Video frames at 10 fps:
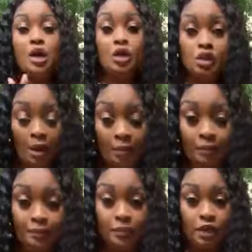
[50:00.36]
I know some,
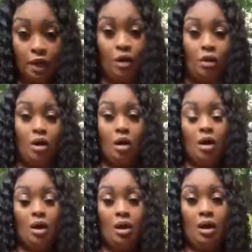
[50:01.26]
you know.
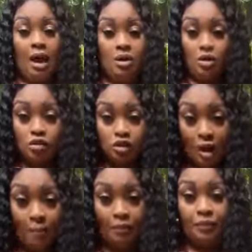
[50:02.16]
I know
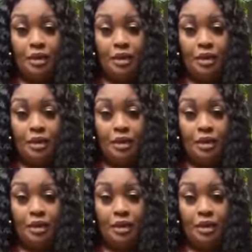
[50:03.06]
some.